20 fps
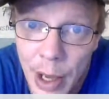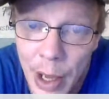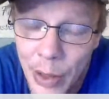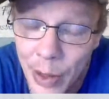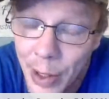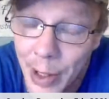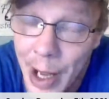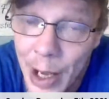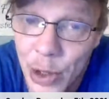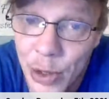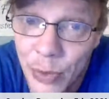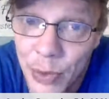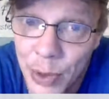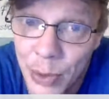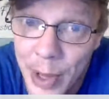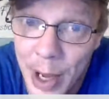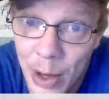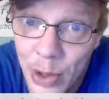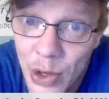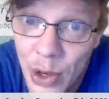And the class of
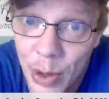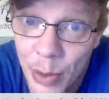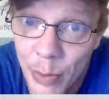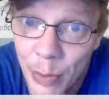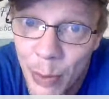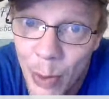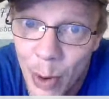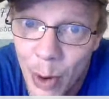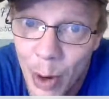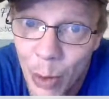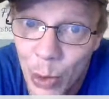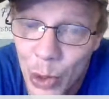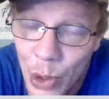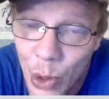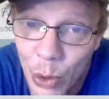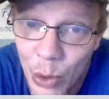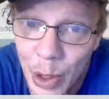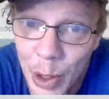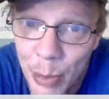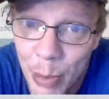2004 was
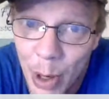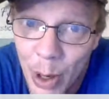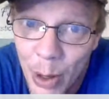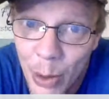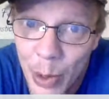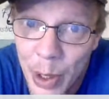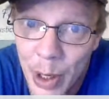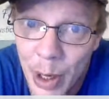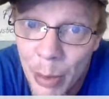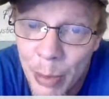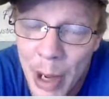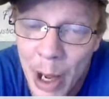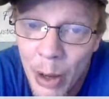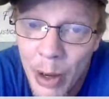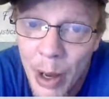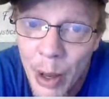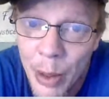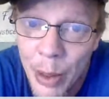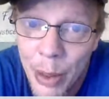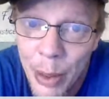only borrowing
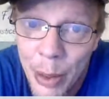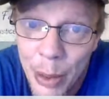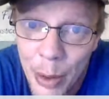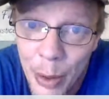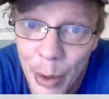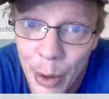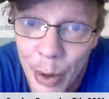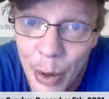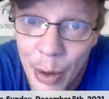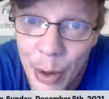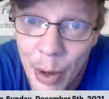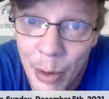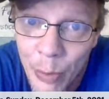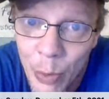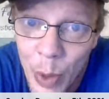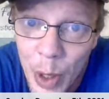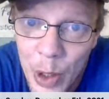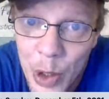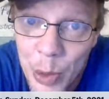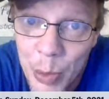about a third of
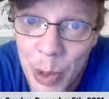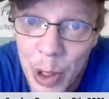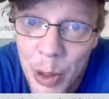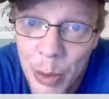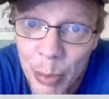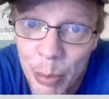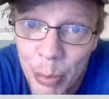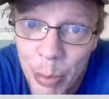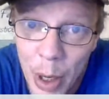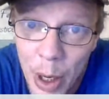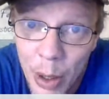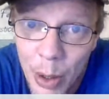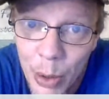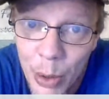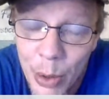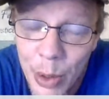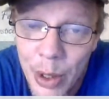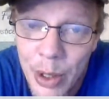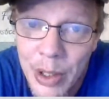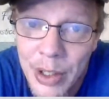what is being
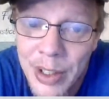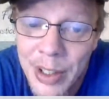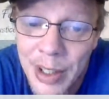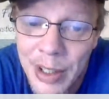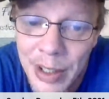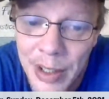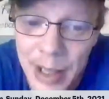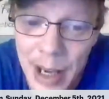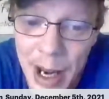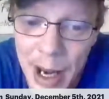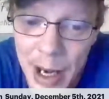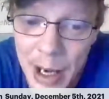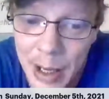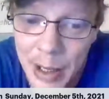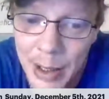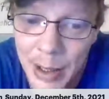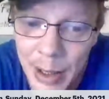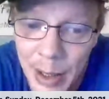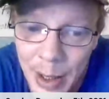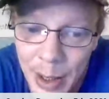borrowed
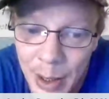today.